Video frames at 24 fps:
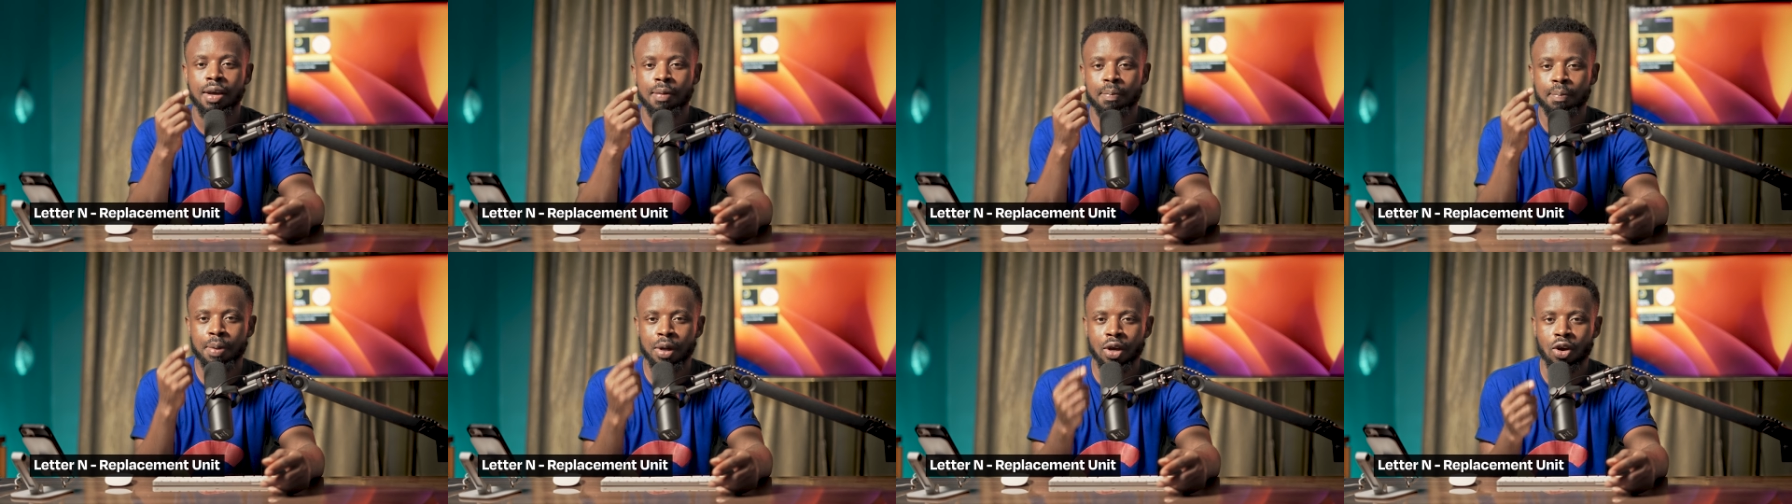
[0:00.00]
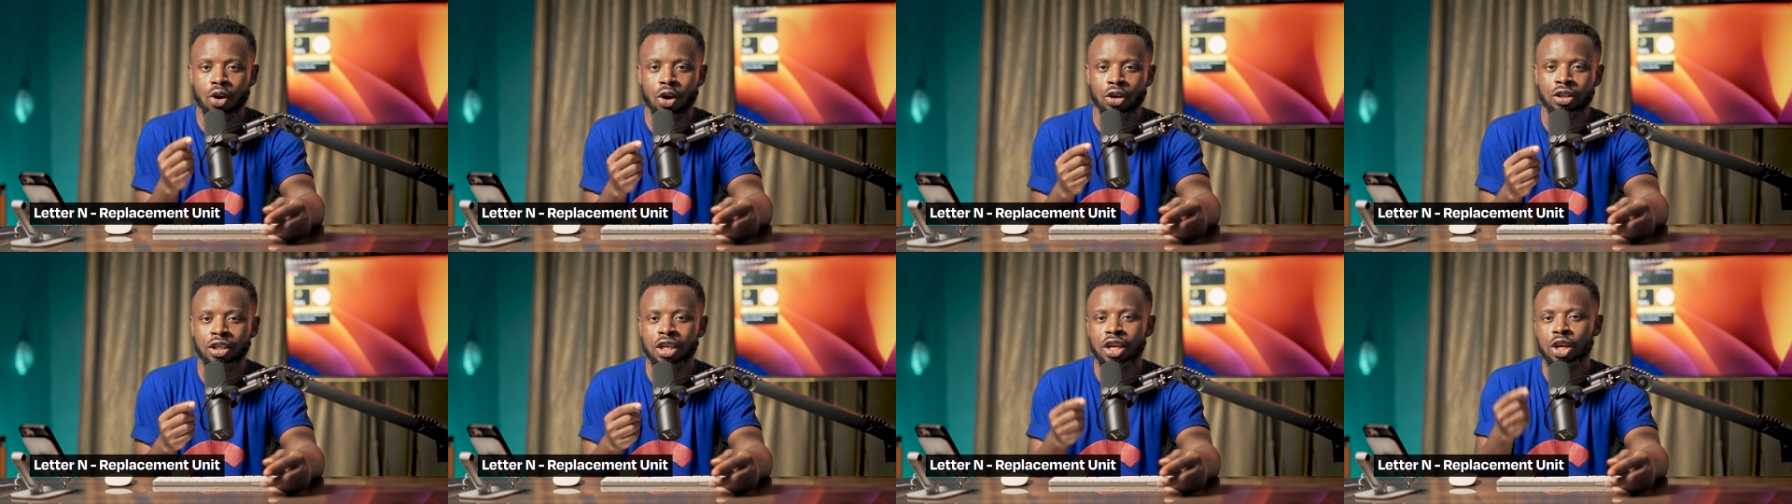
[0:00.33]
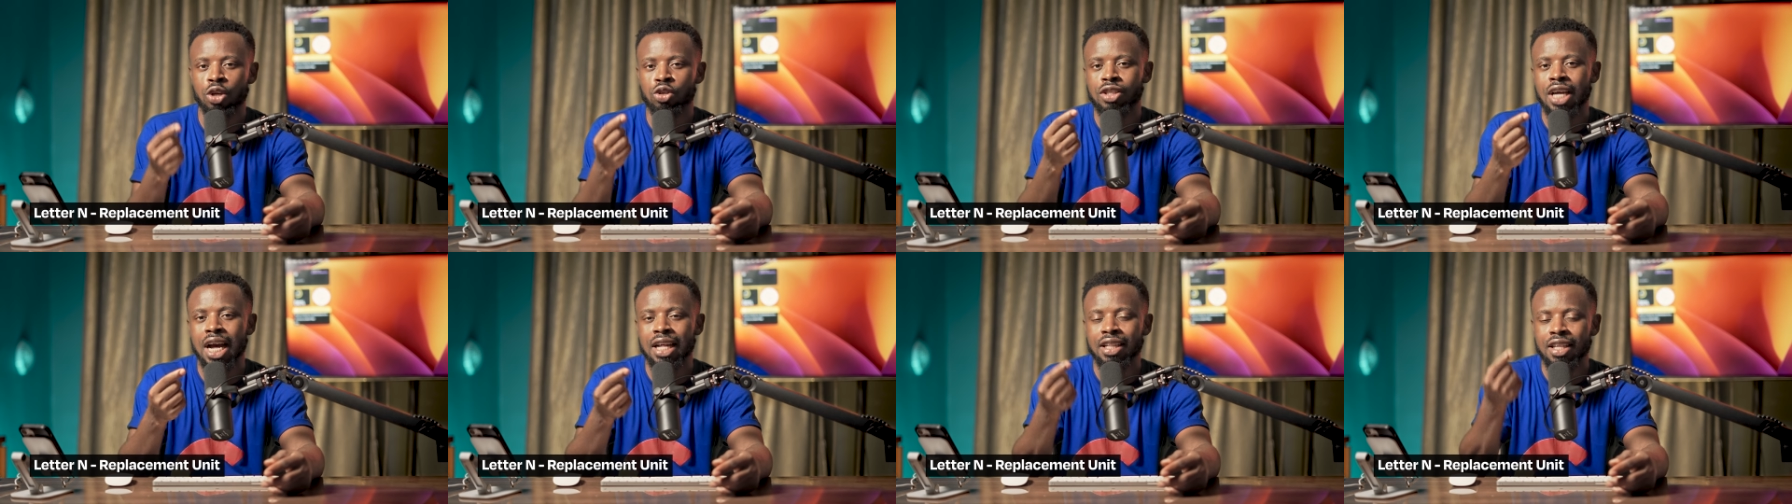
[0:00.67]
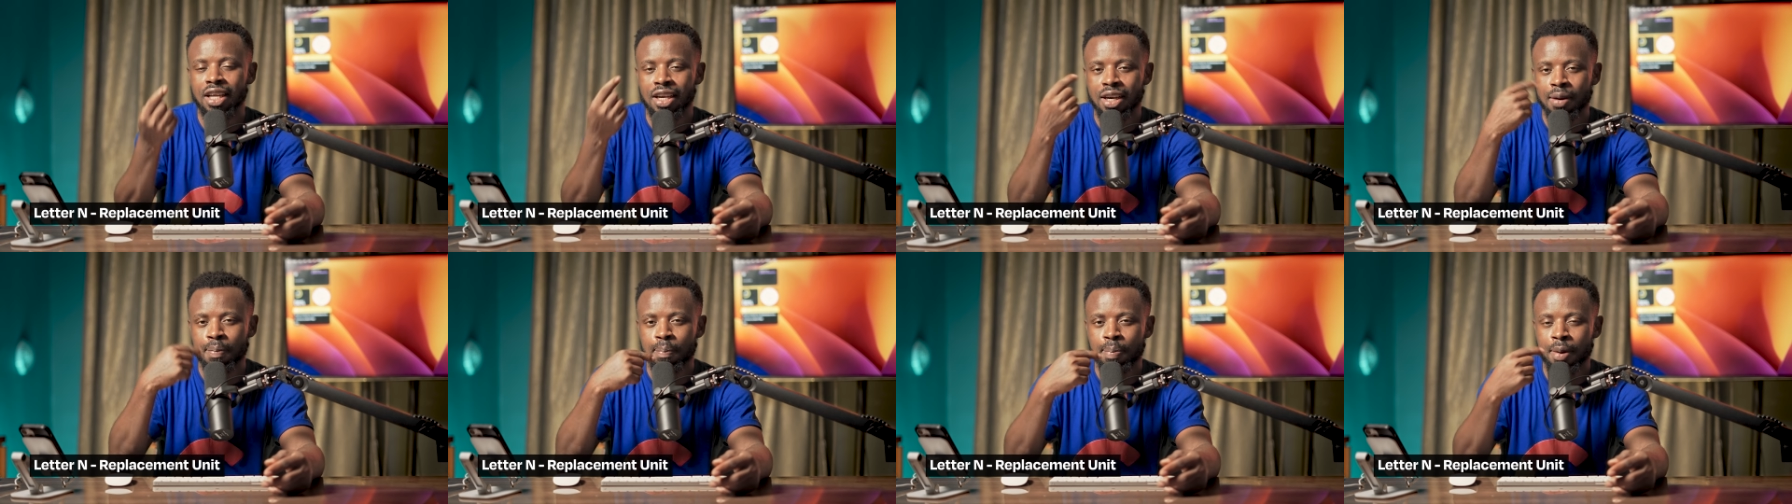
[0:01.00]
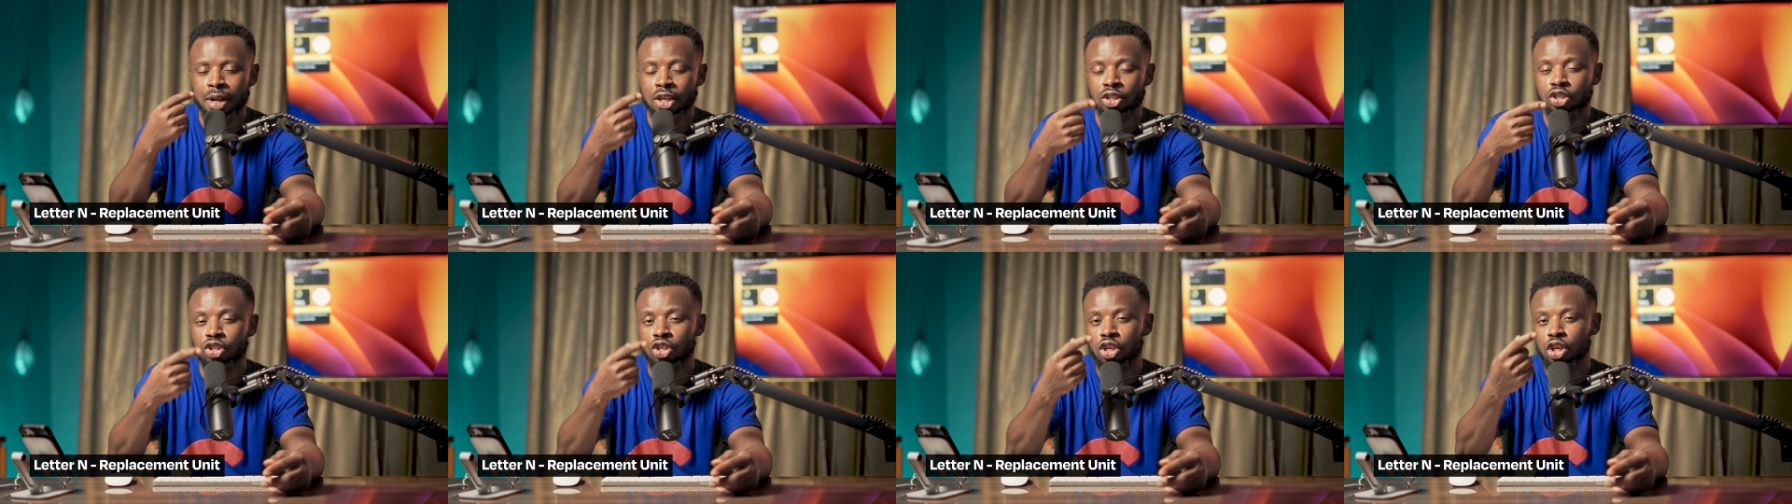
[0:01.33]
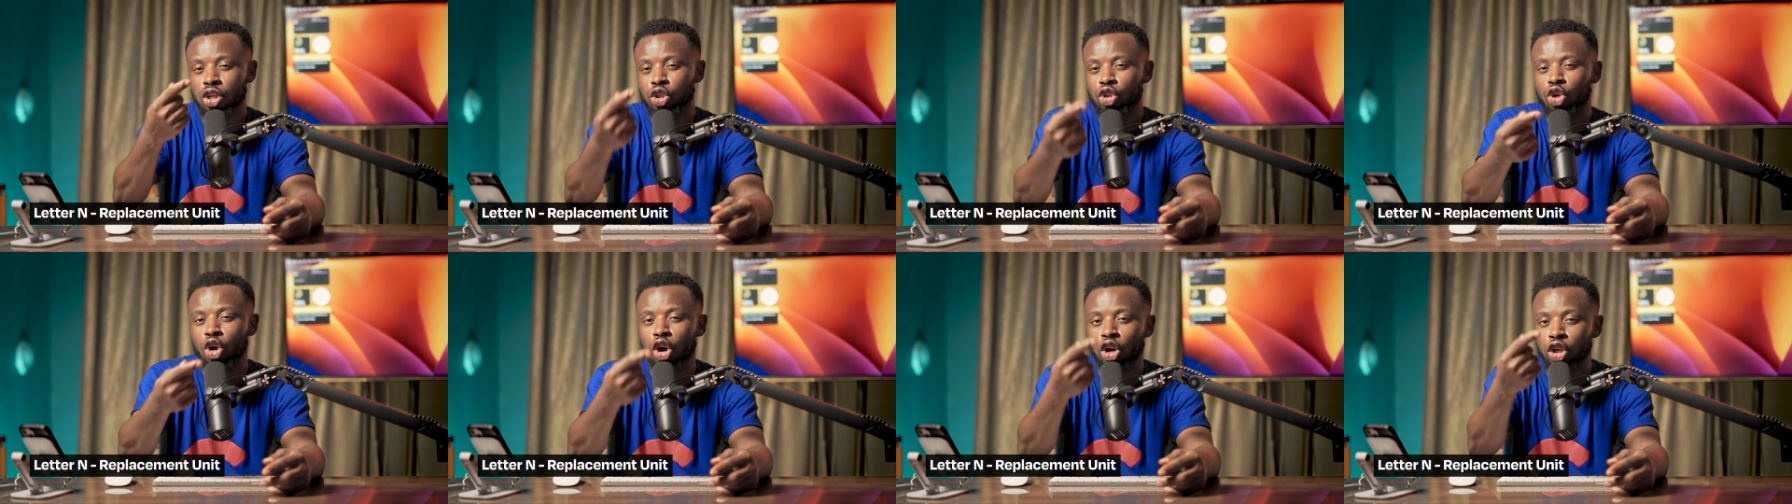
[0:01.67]
Because they use that and they replace
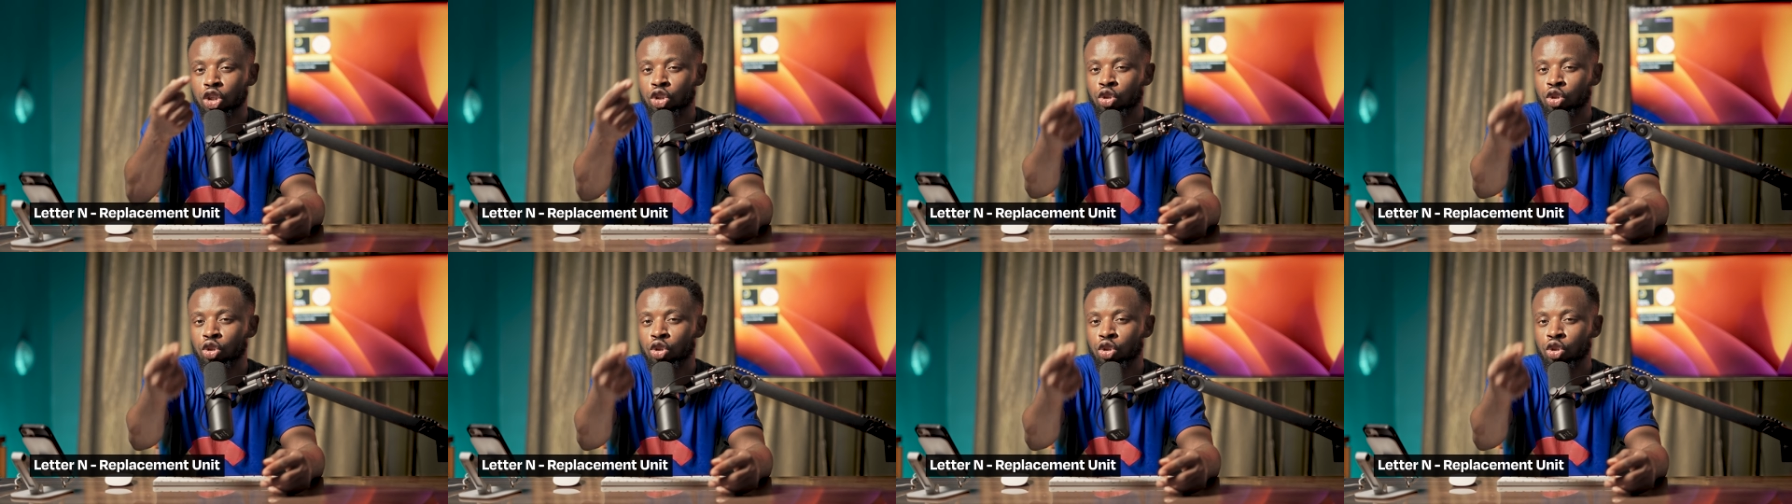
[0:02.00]
your